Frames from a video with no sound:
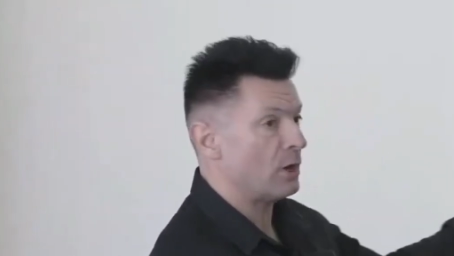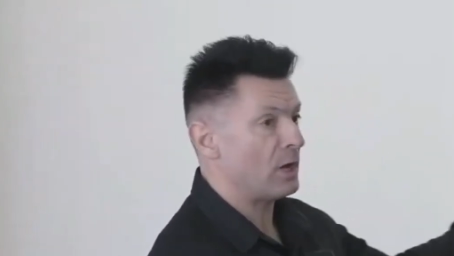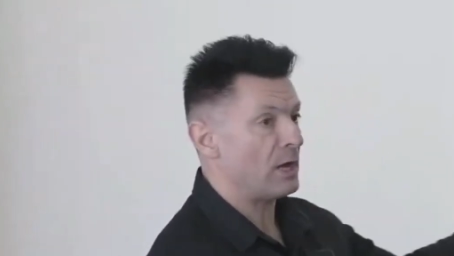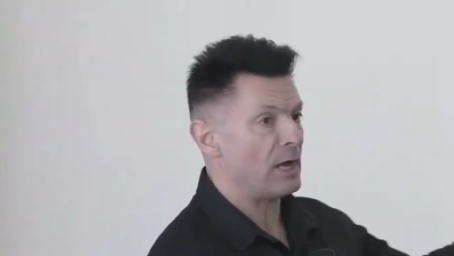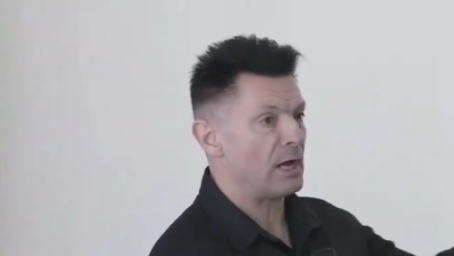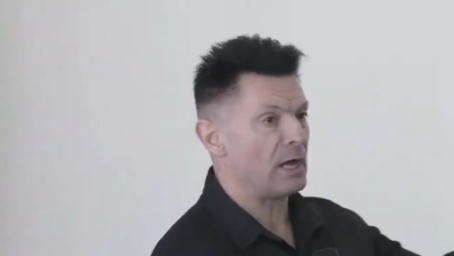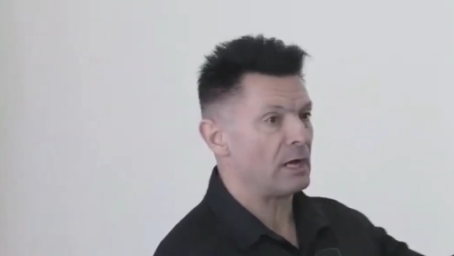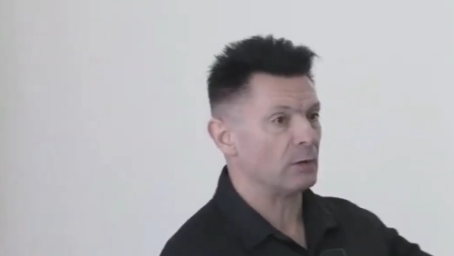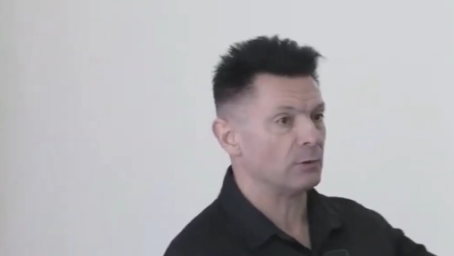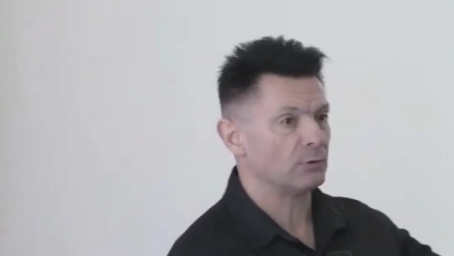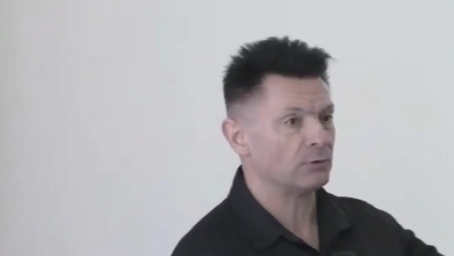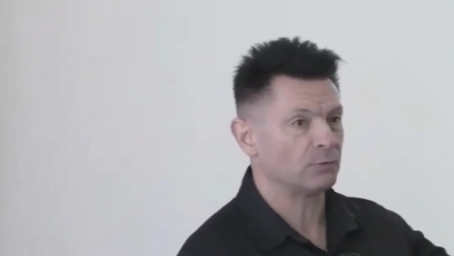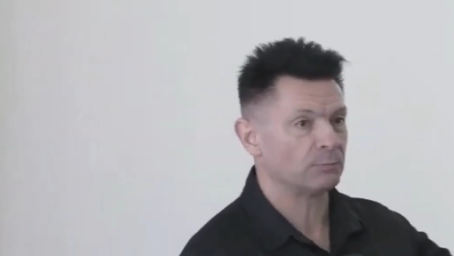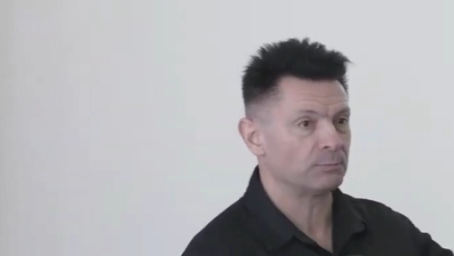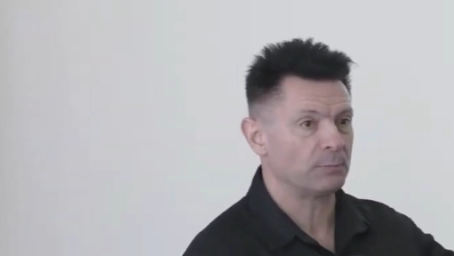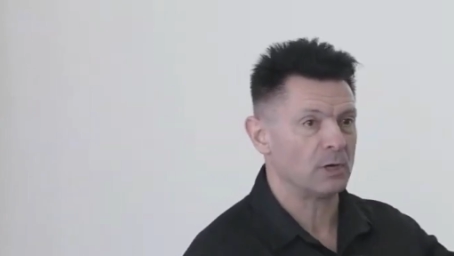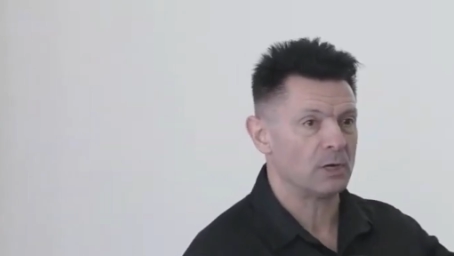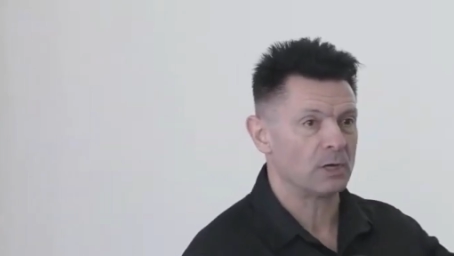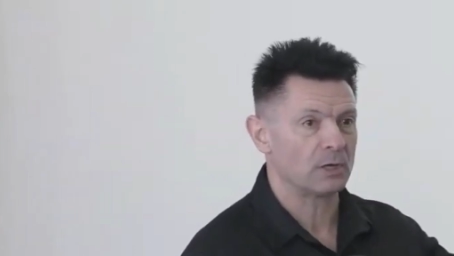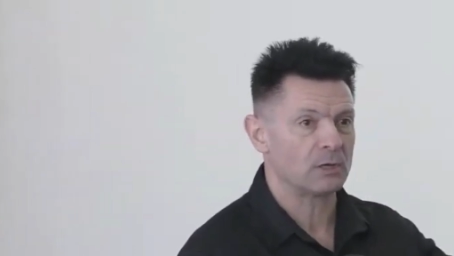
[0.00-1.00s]
buy a
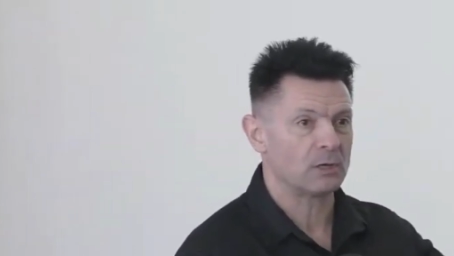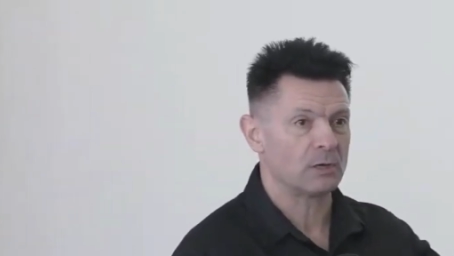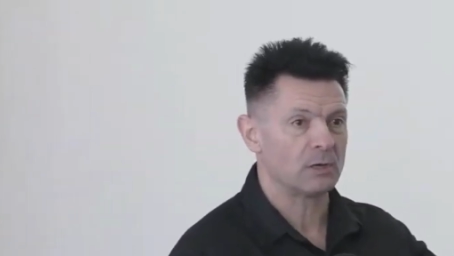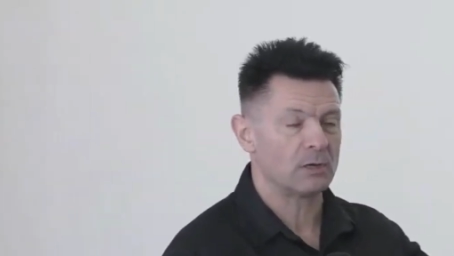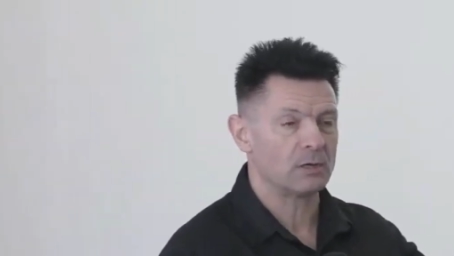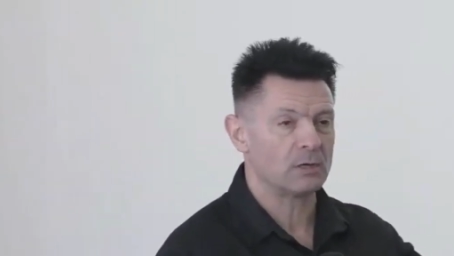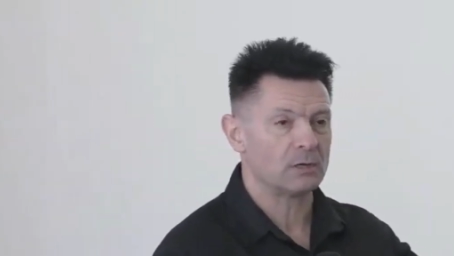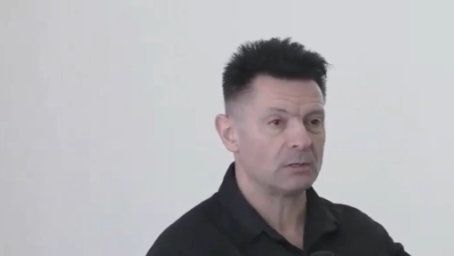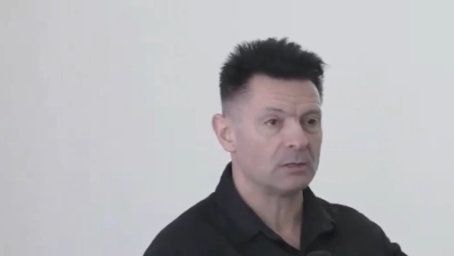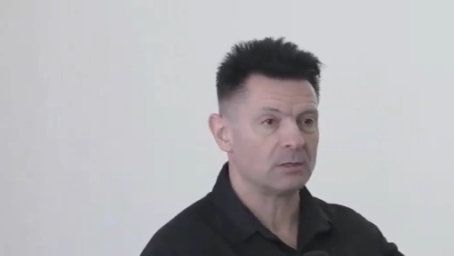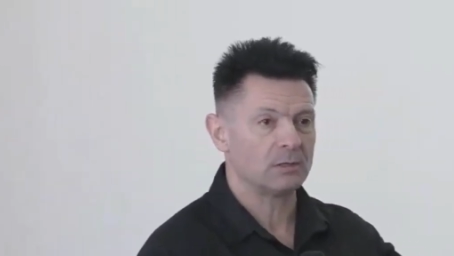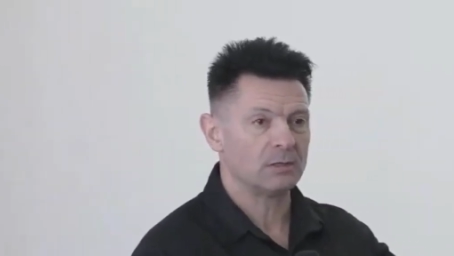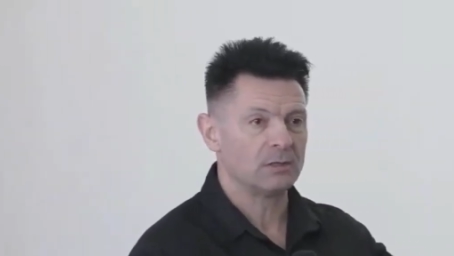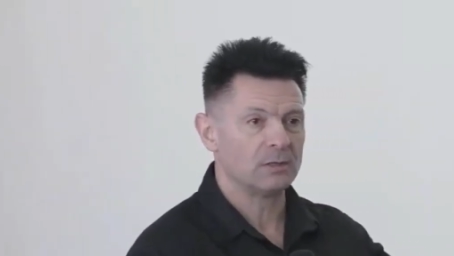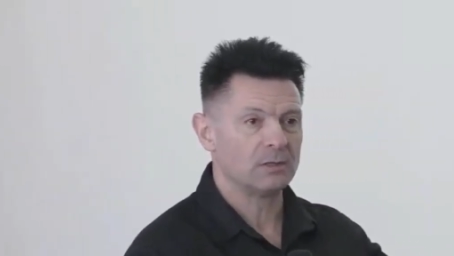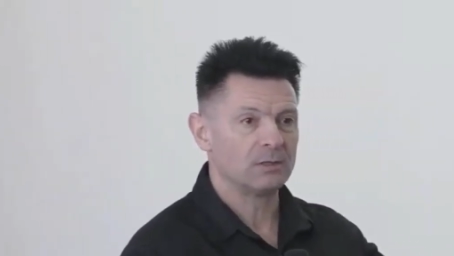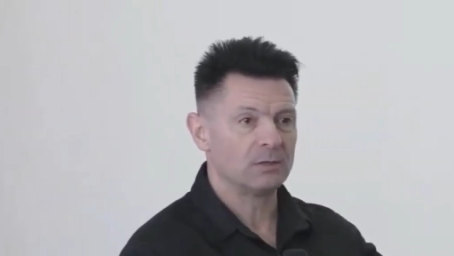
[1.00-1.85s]
house, buy a car,